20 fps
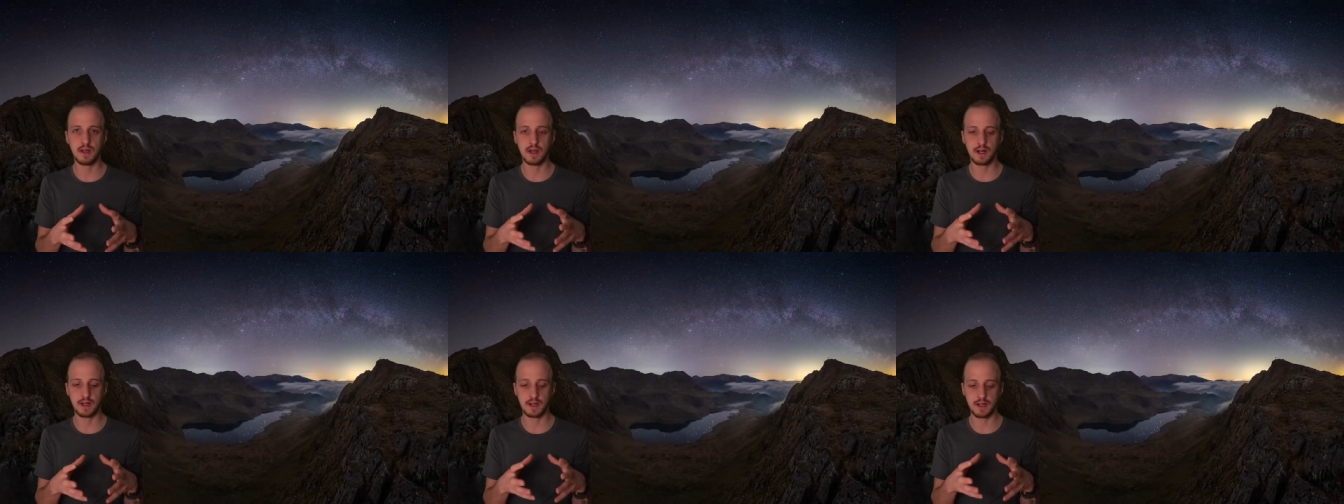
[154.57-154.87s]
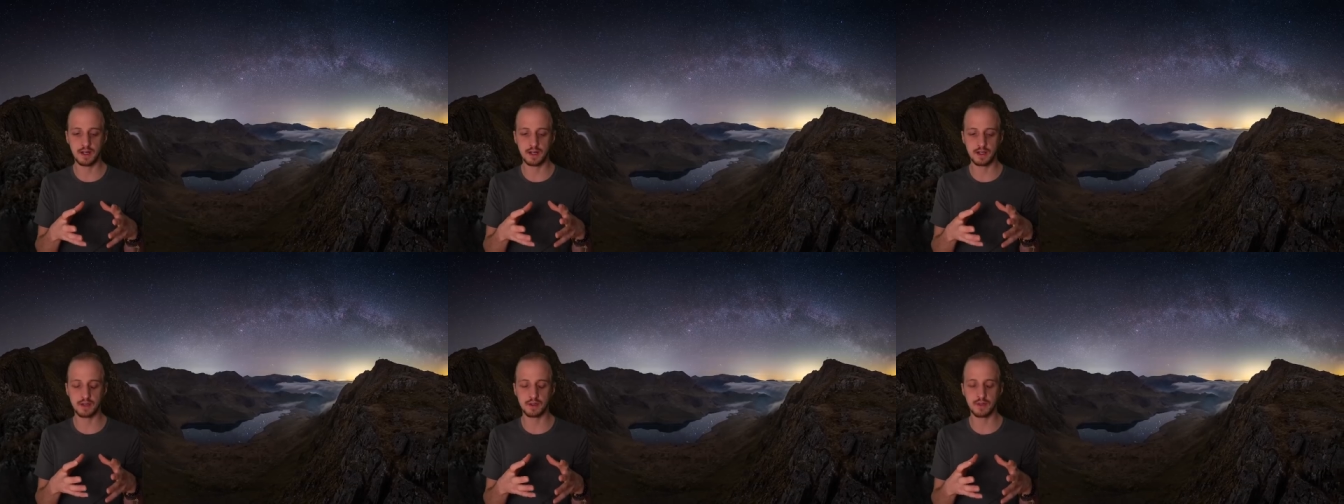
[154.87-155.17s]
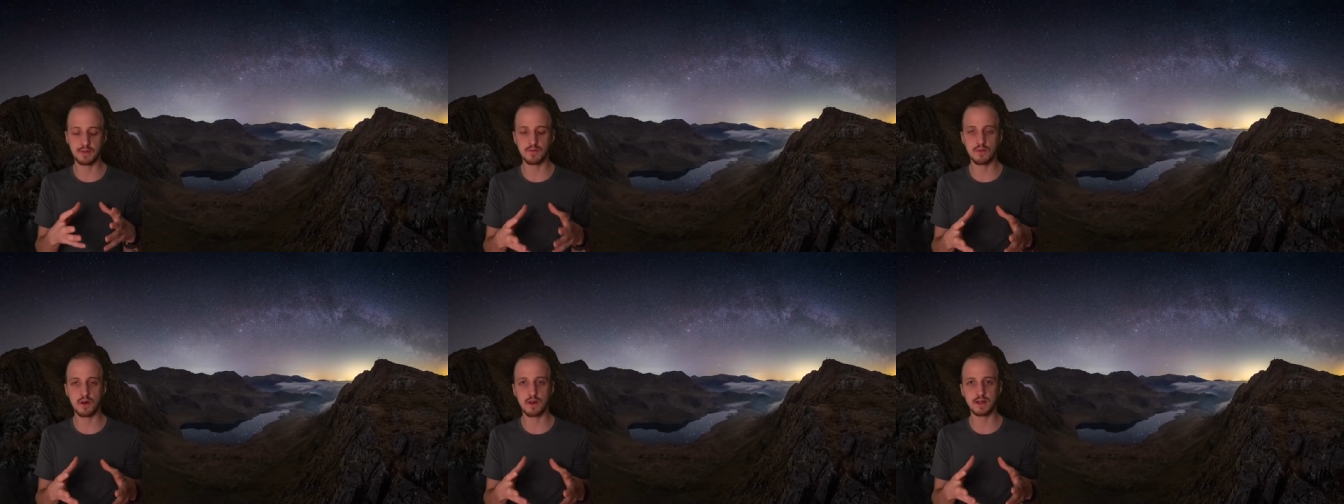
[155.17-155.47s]
and it
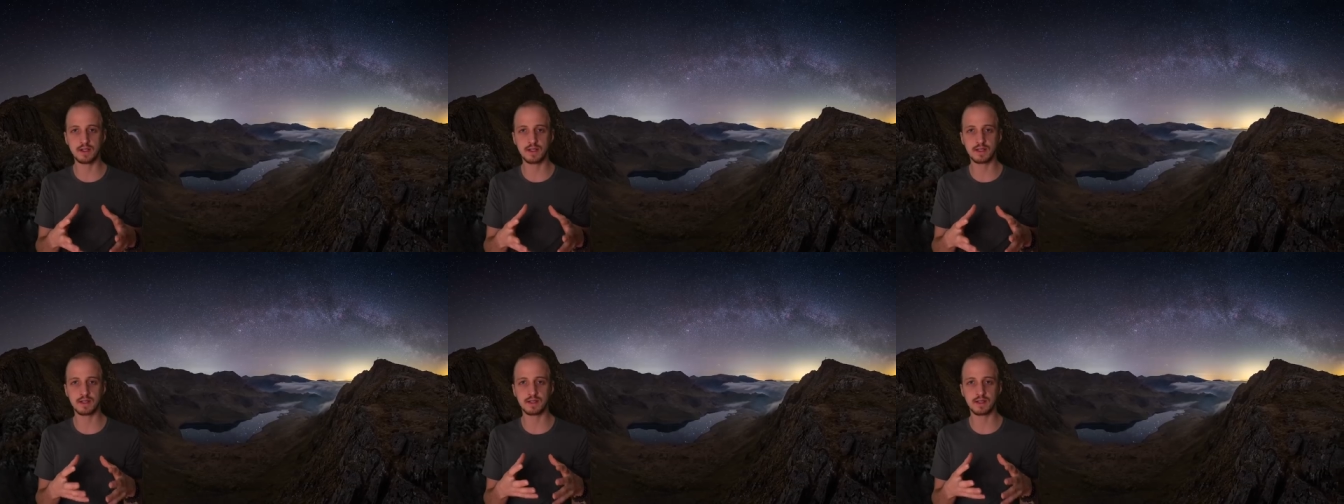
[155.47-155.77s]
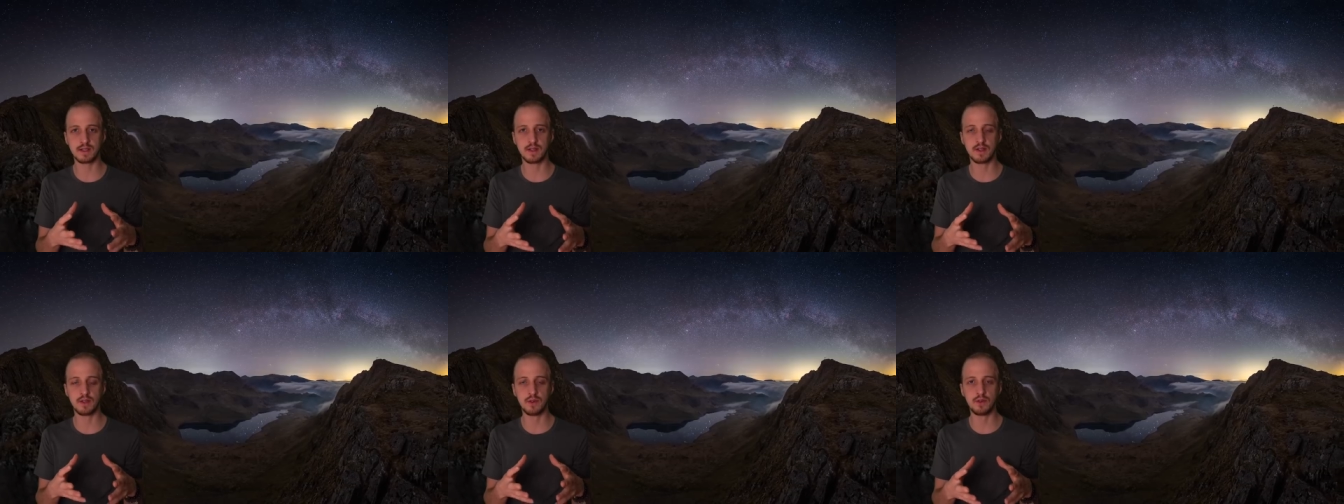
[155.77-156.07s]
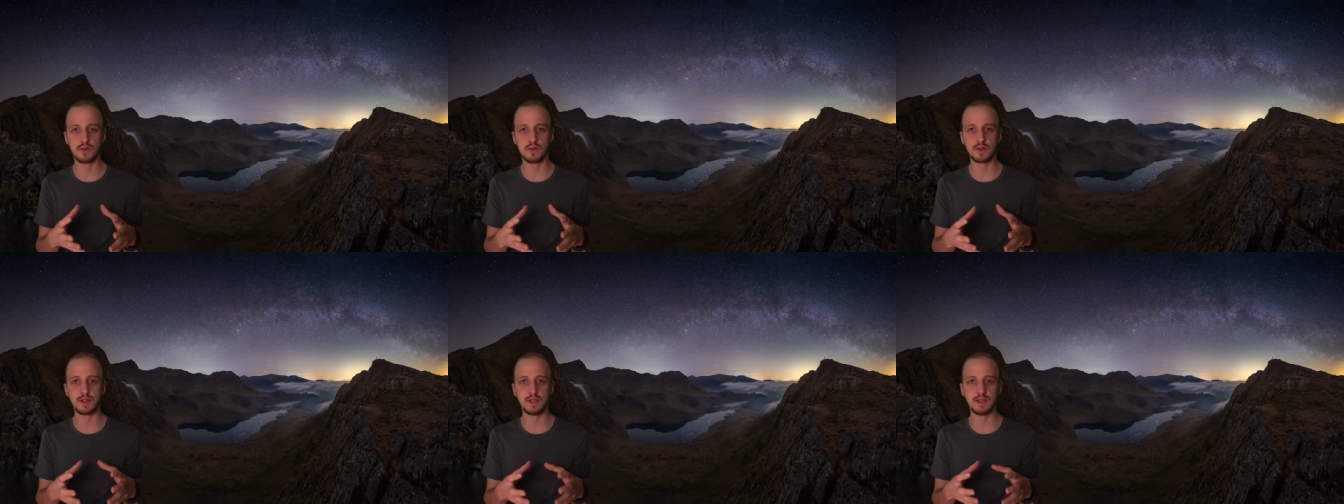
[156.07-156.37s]
sort of rises in the
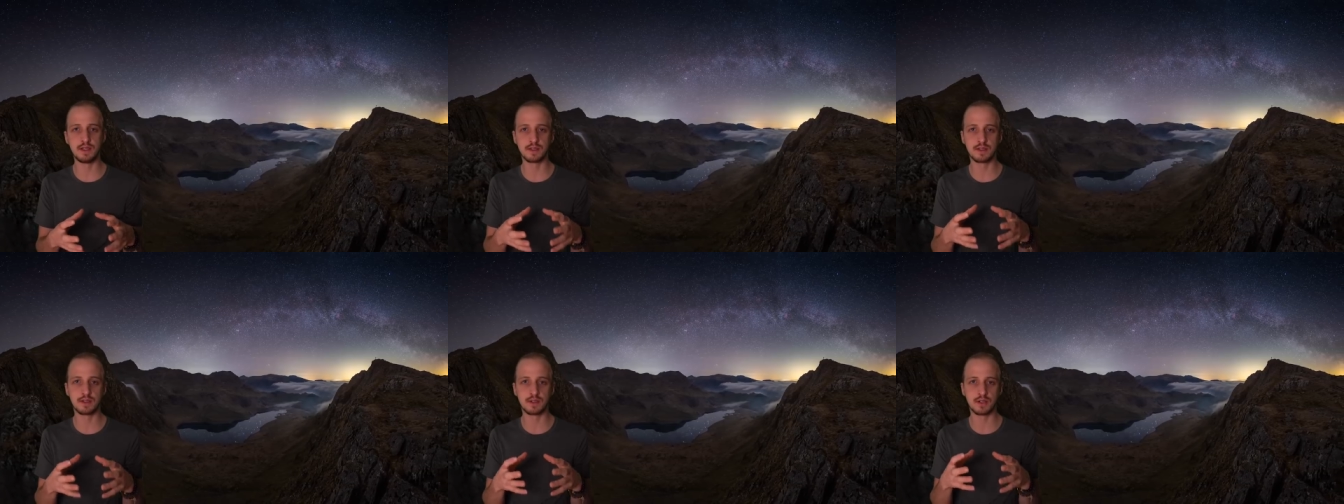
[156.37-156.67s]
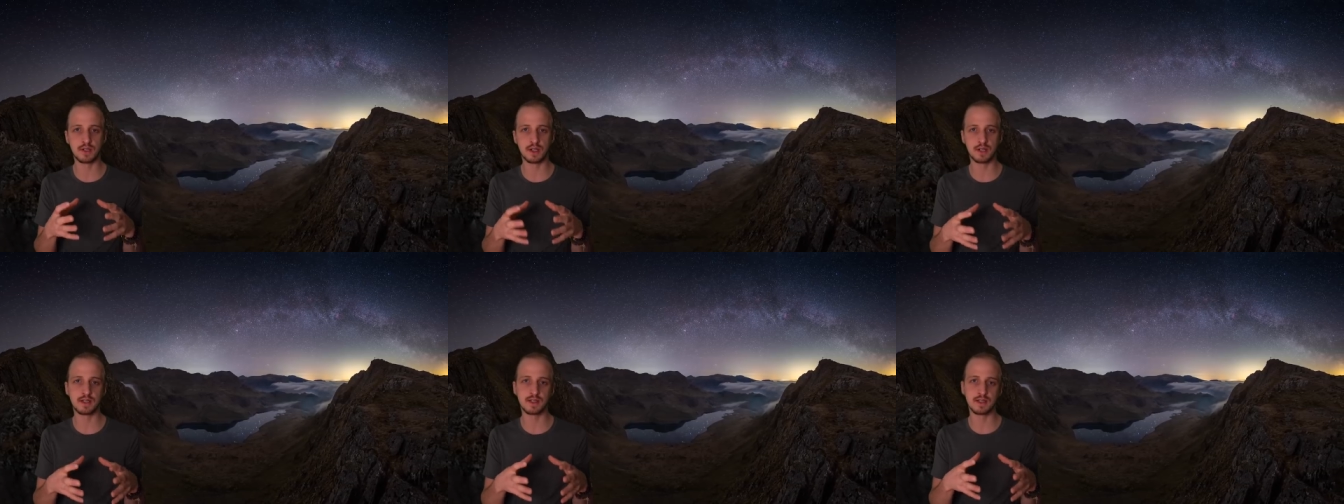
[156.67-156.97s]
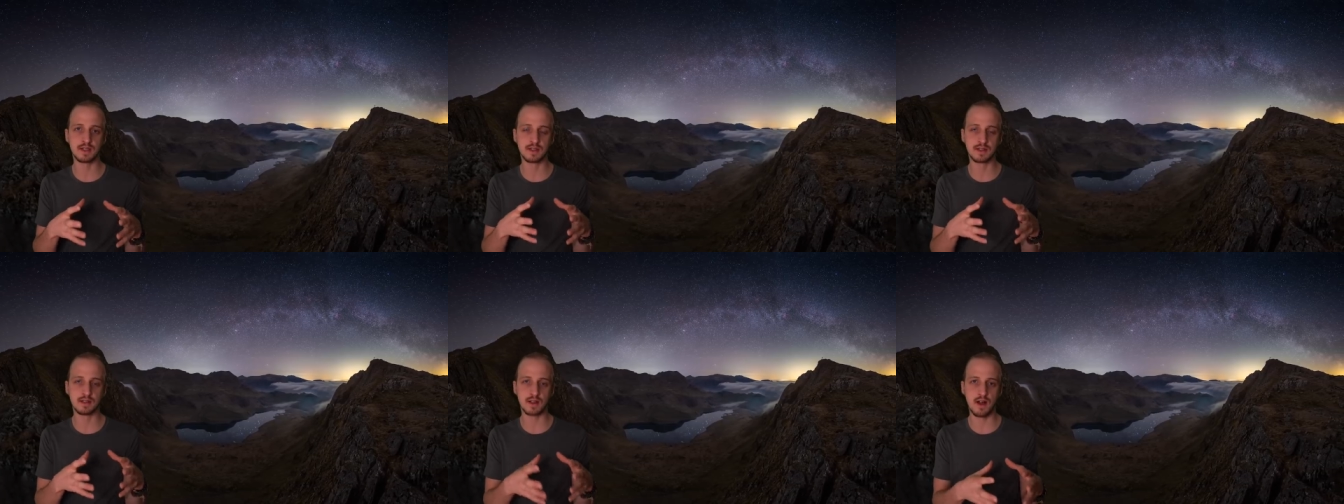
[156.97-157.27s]
northeast
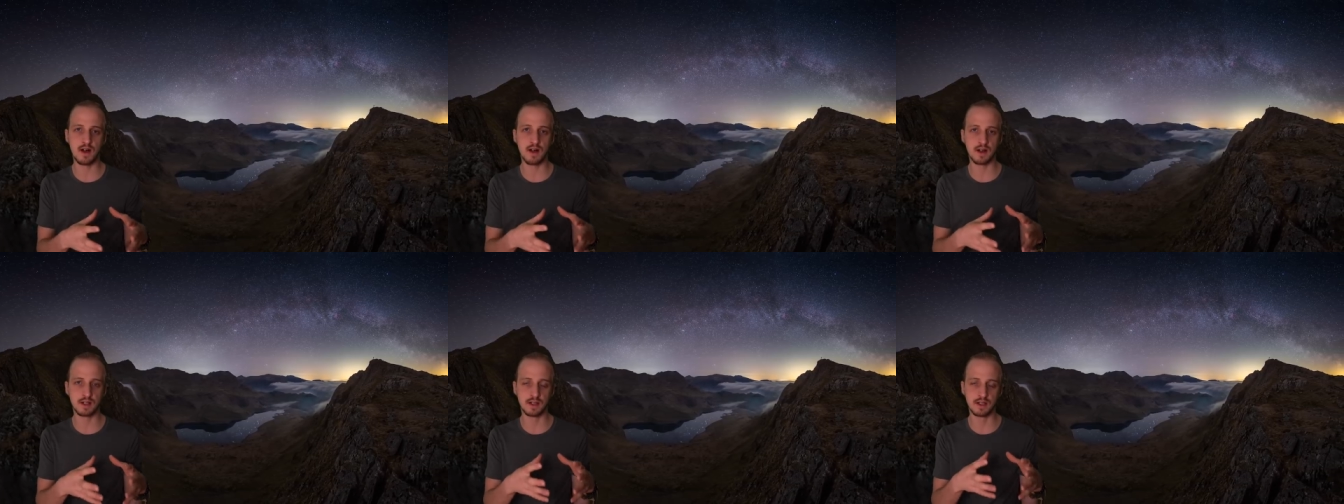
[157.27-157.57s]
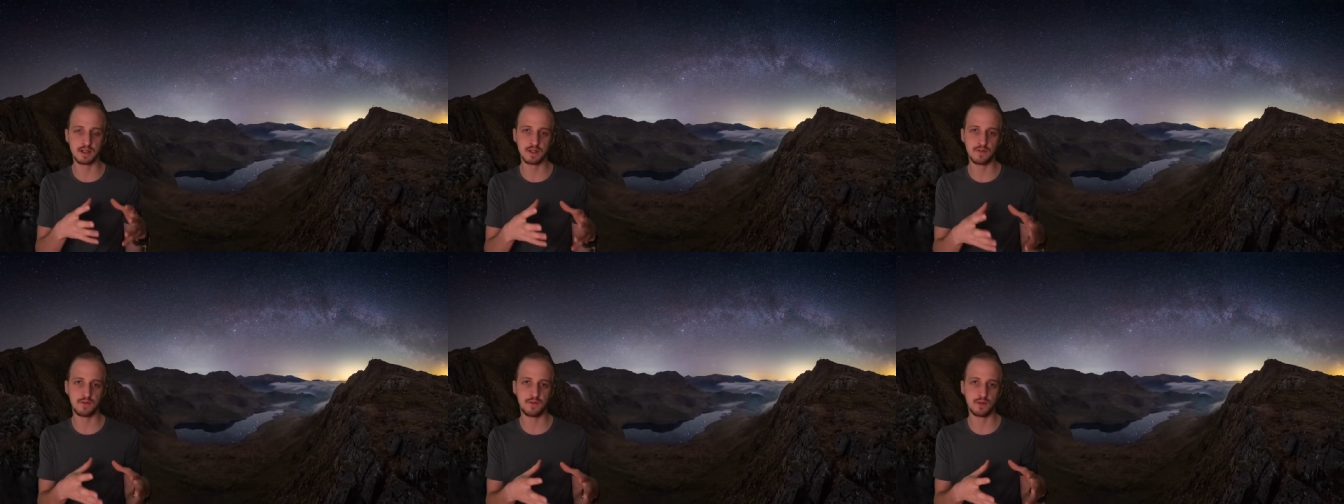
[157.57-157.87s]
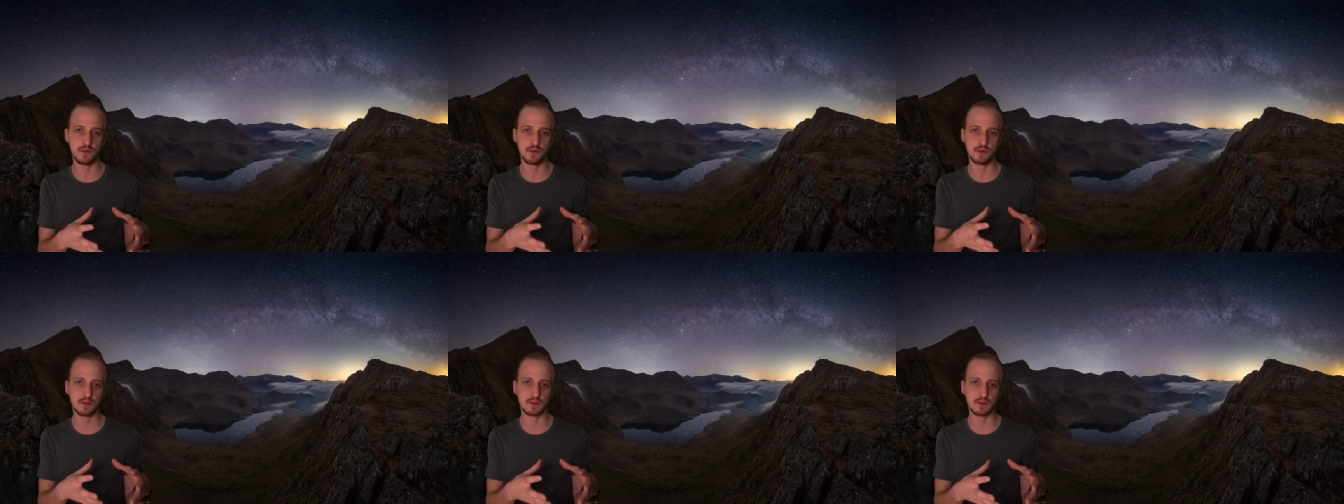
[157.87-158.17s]
just as darkness
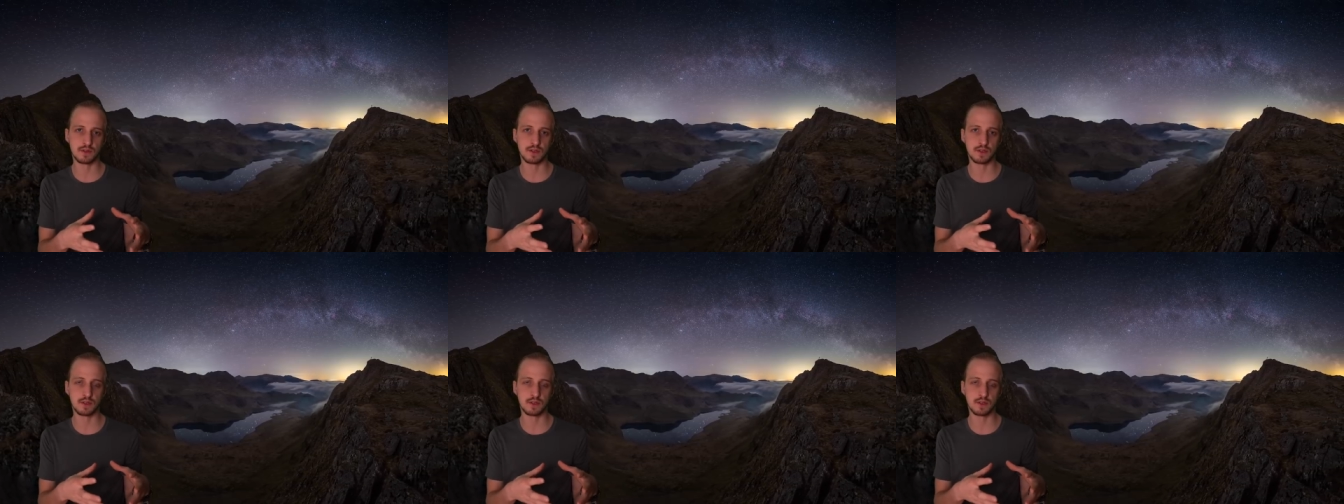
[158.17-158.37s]
falls.